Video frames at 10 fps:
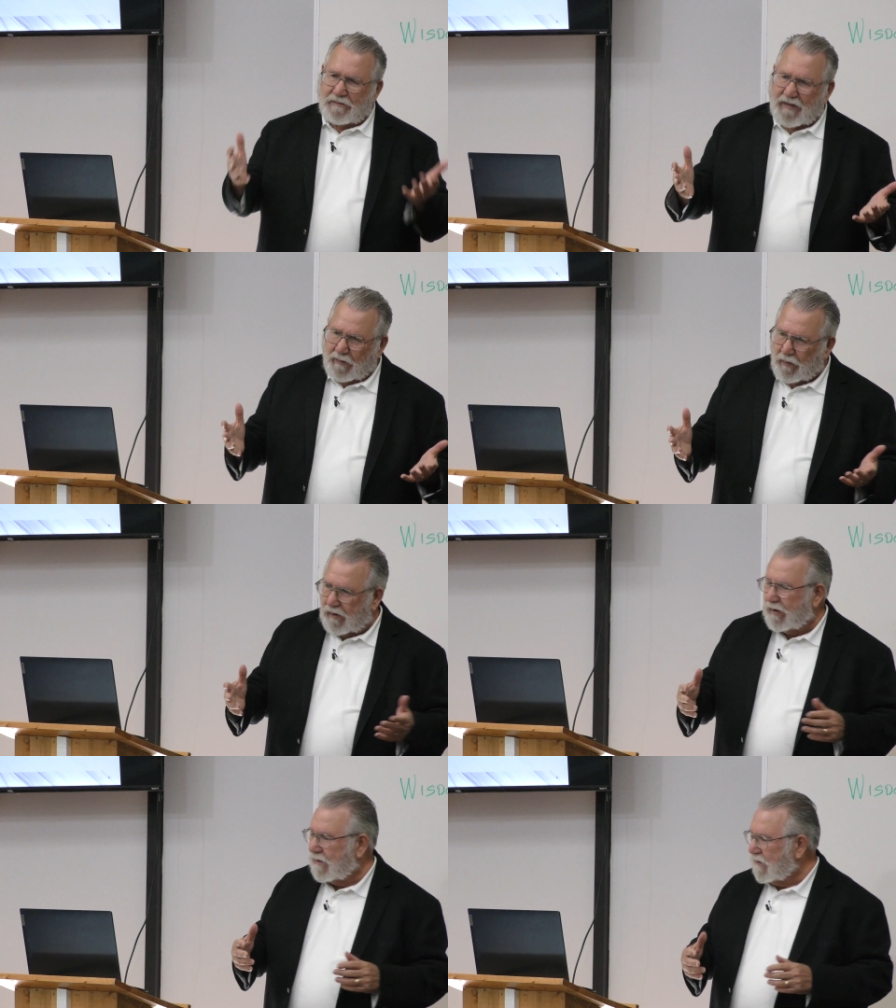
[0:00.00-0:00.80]
They
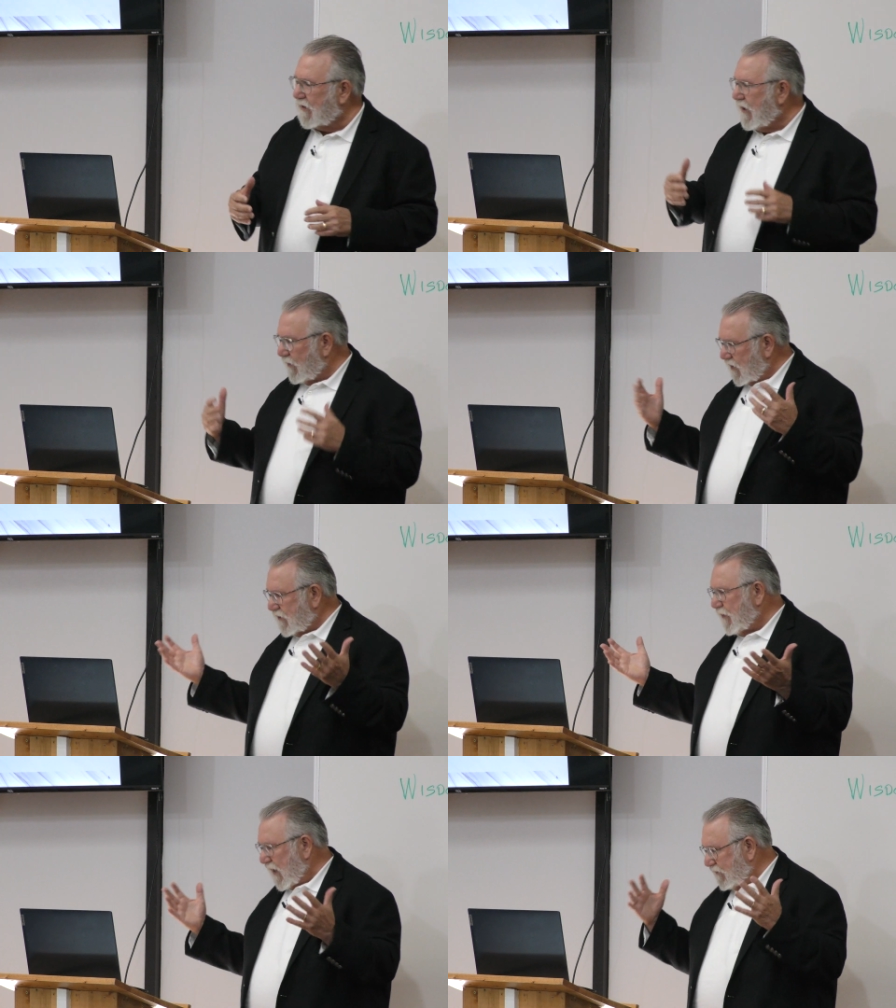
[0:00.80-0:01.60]
were
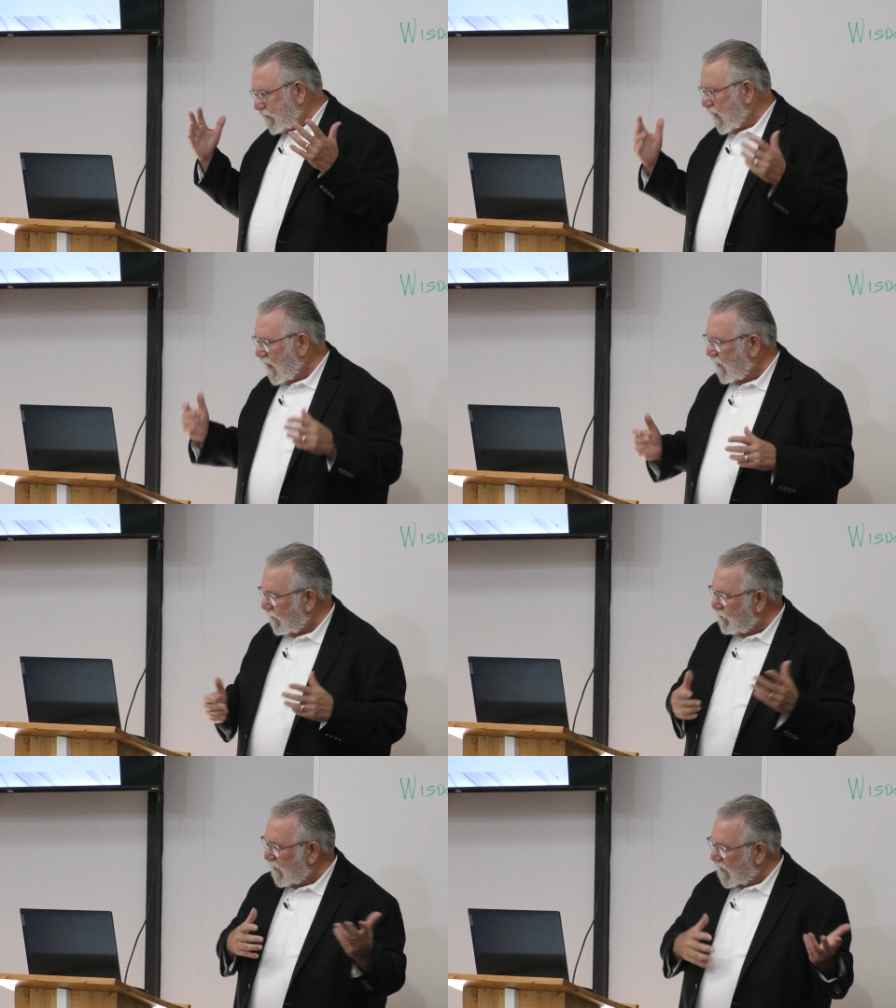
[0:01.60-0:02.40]
leaders, but
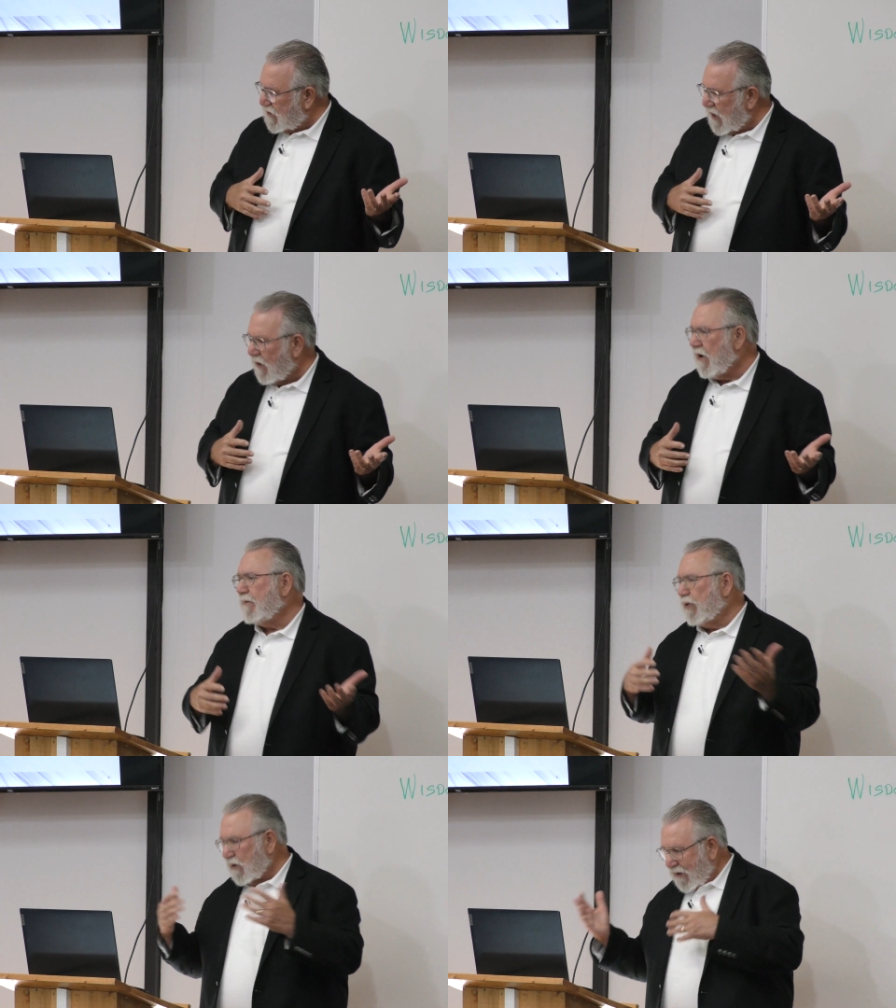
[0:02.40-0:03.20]
military,
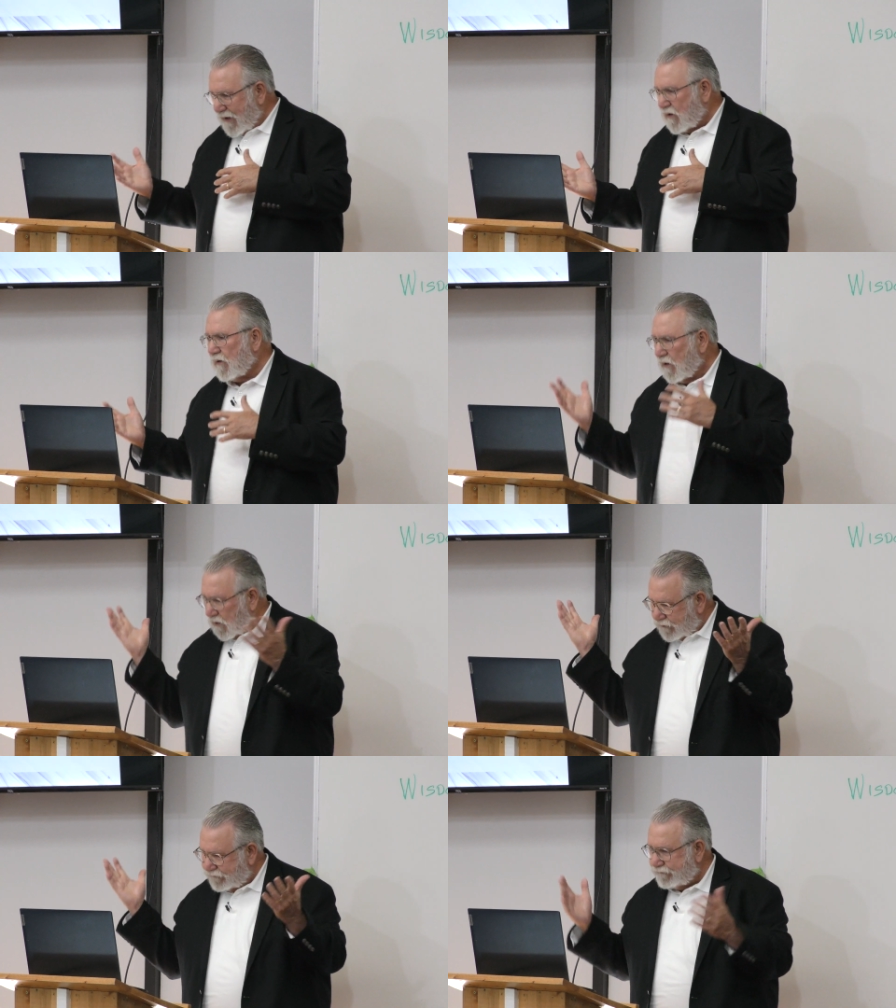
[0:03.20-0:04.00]

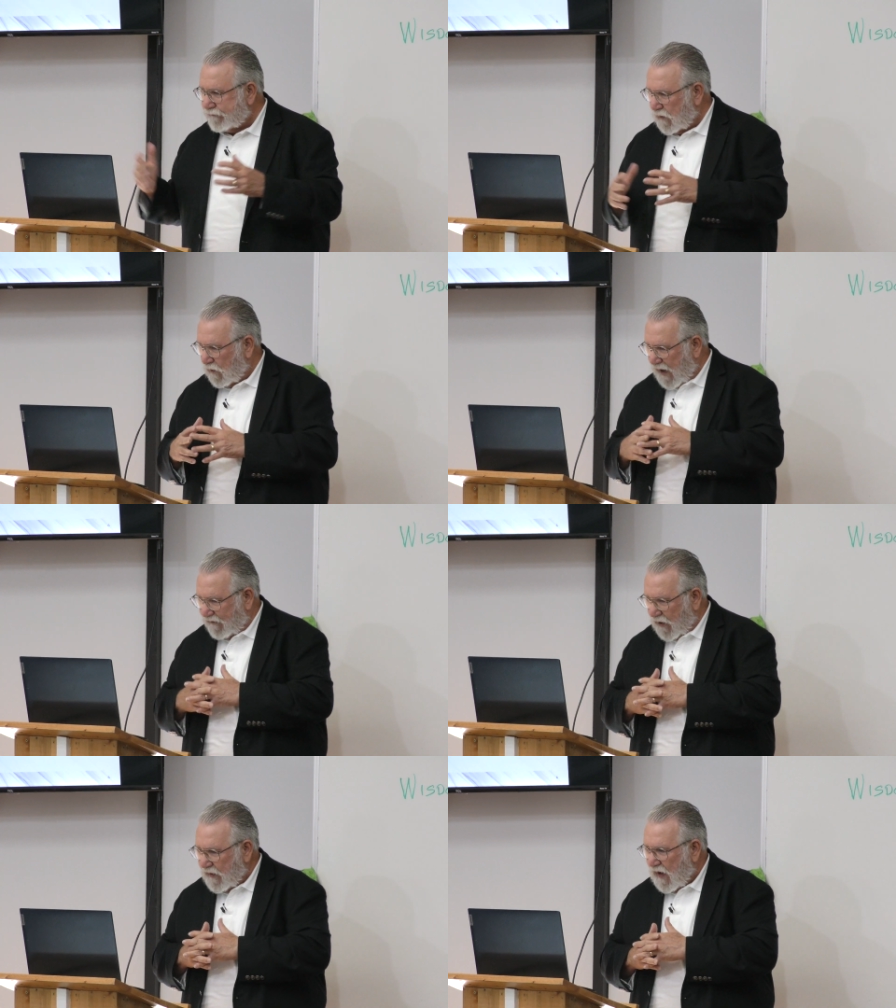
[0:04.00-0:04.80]
political,
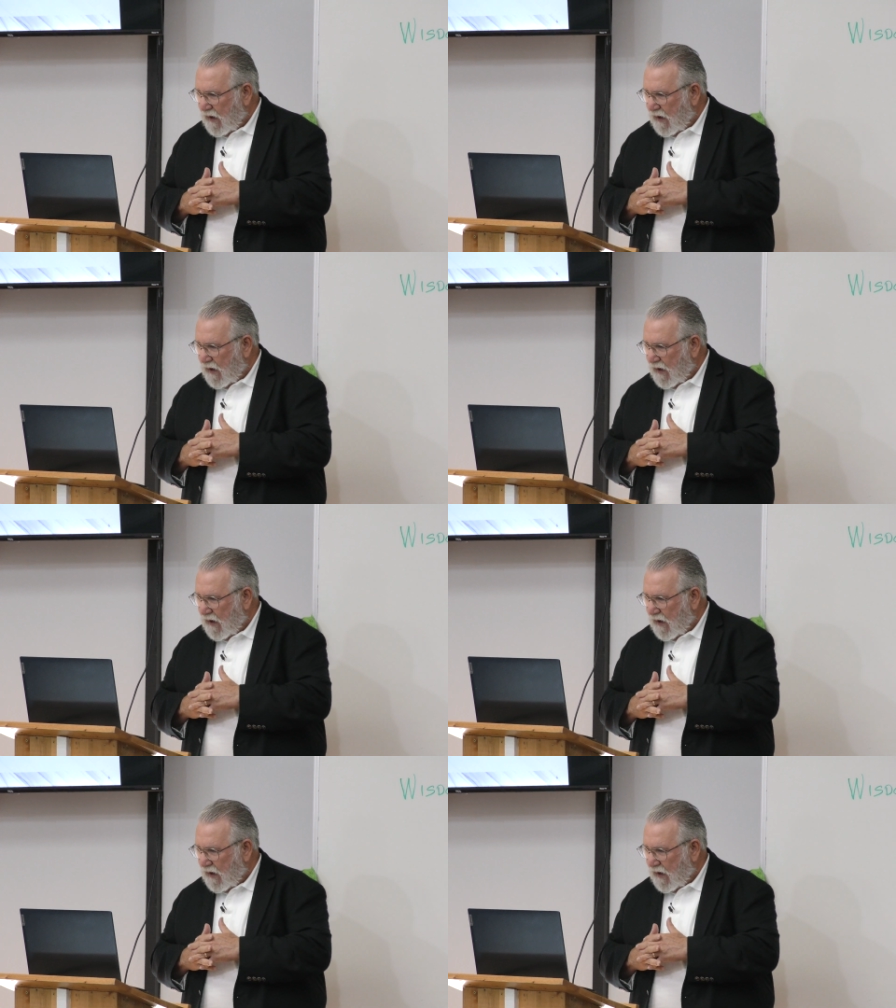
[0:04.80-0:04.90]
whatever.